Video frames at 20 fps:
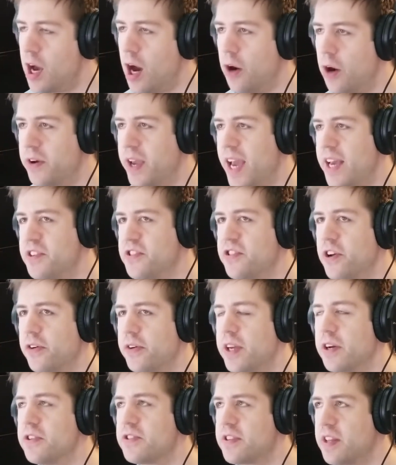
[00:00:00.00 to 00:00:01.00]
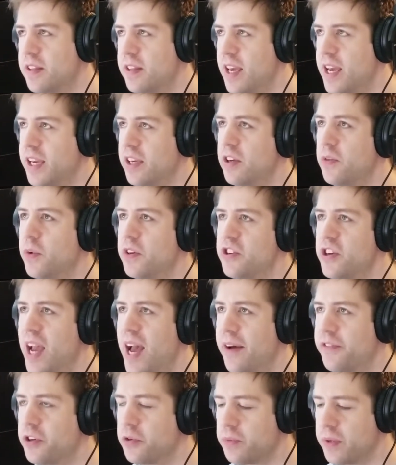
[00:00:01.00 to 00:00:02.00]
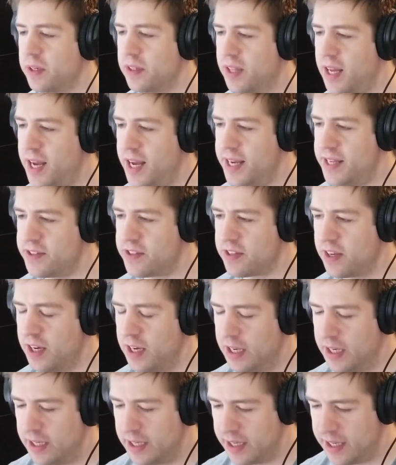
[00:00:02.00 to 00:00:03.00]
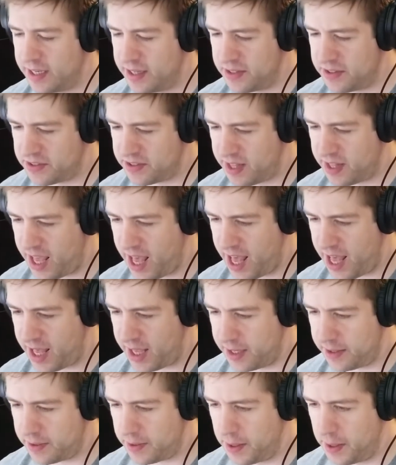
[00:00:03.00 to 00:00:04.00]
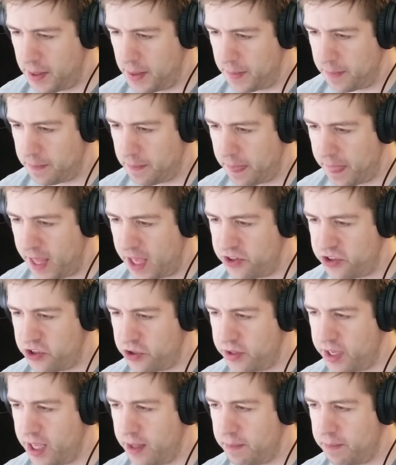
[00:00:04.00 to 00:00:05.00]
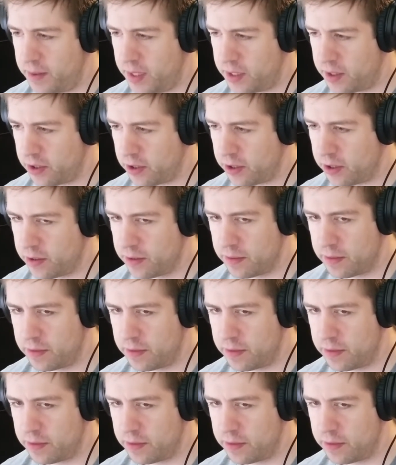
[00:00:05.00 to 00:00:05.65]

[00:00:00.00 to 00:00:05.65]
Okay, so here's the thing. What you have to realize is that as you get bigger,